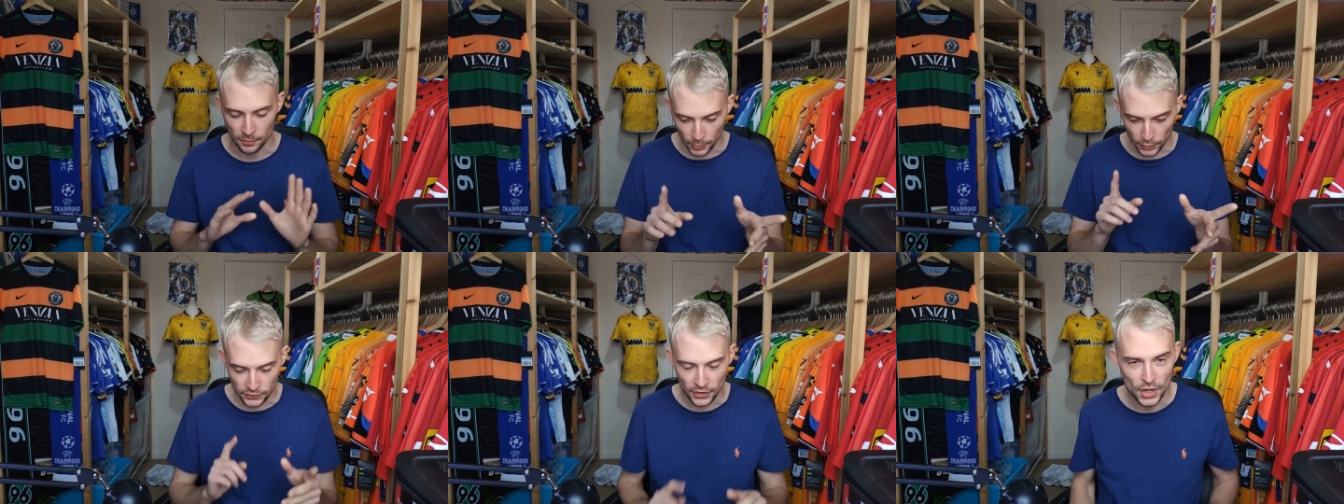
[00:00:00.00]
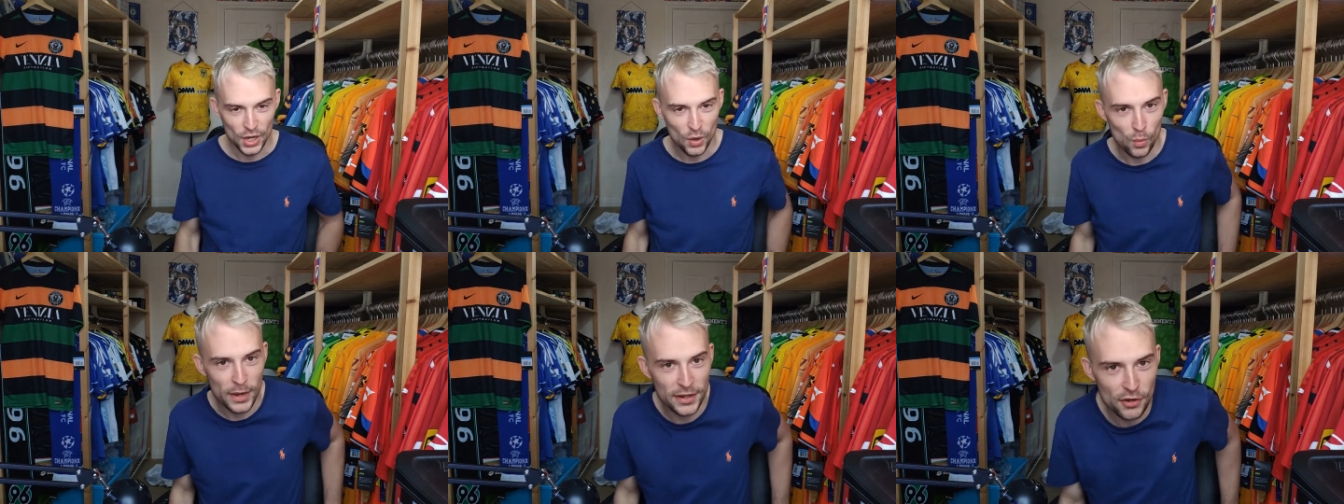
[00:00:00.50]
But
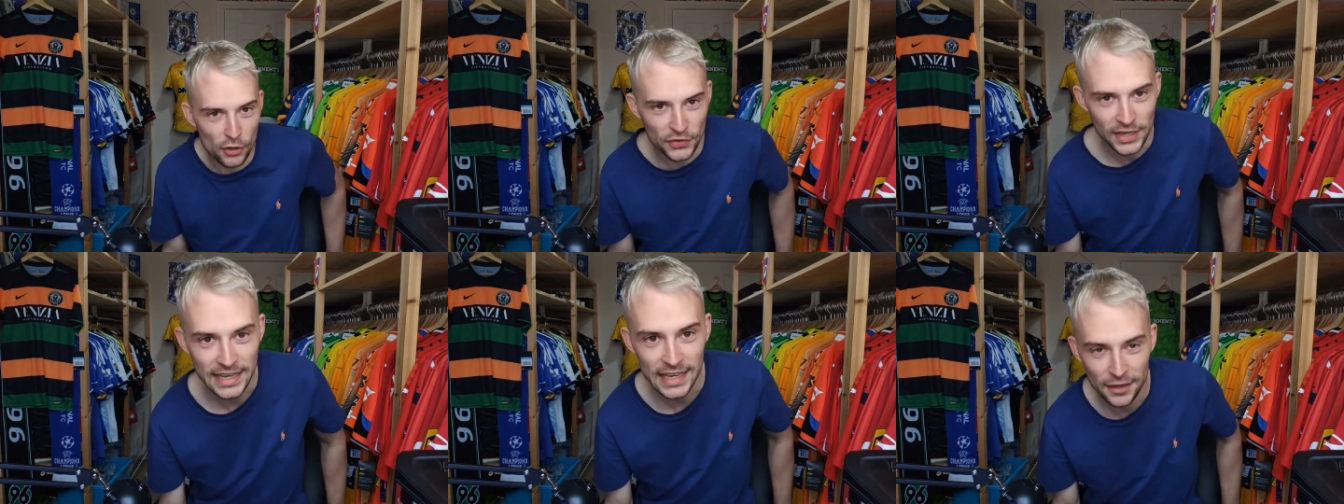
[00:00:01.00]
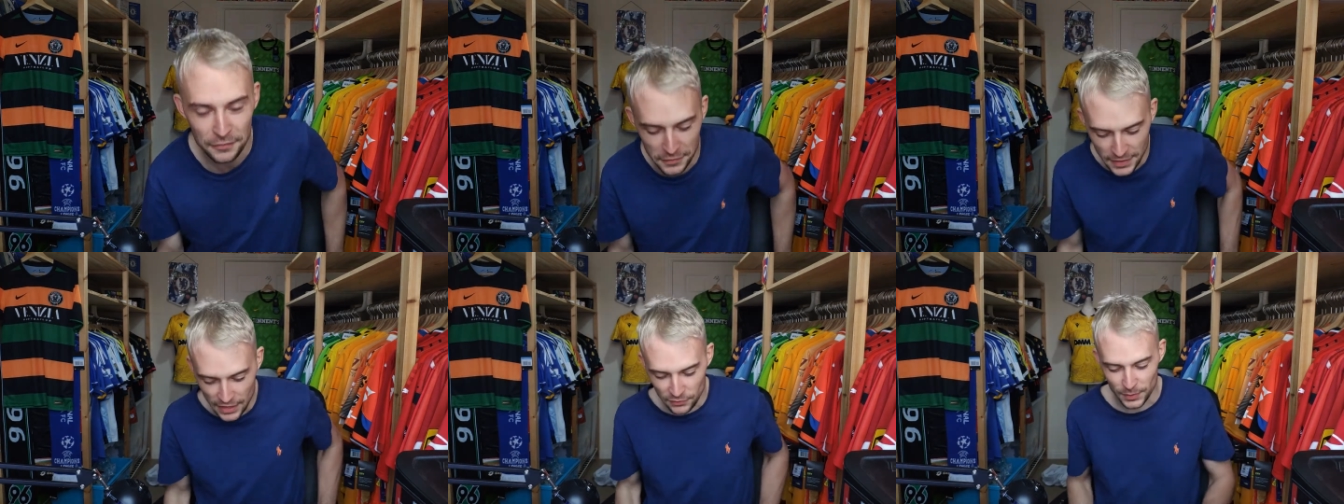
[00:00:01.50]
we are not here for that.